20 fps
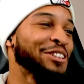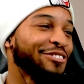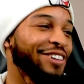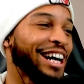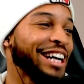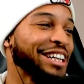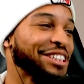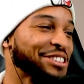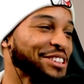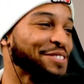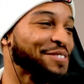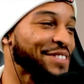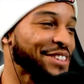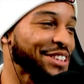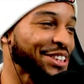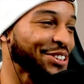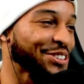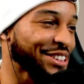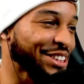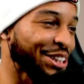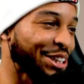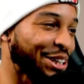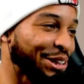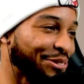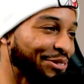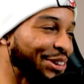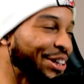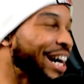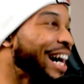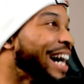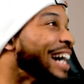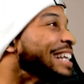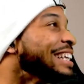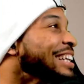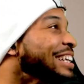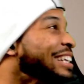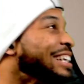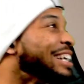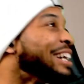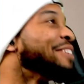writers of Joestar, bro. I
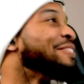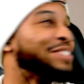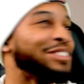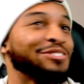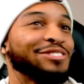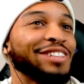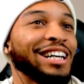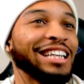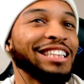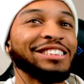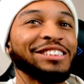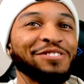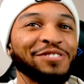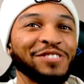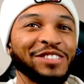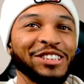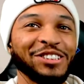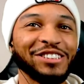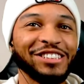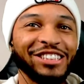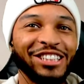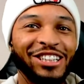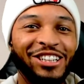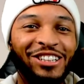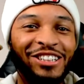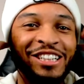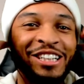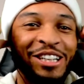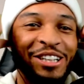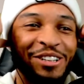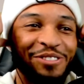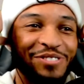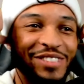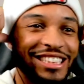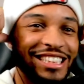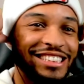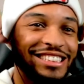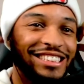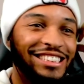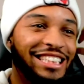love the writers of Joestar
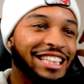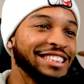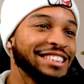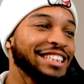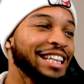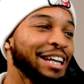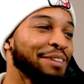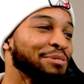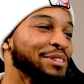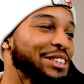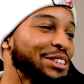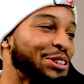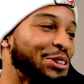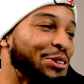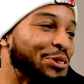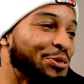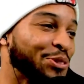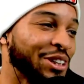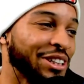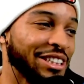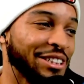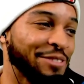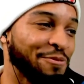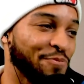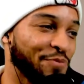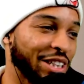because it's episode 1.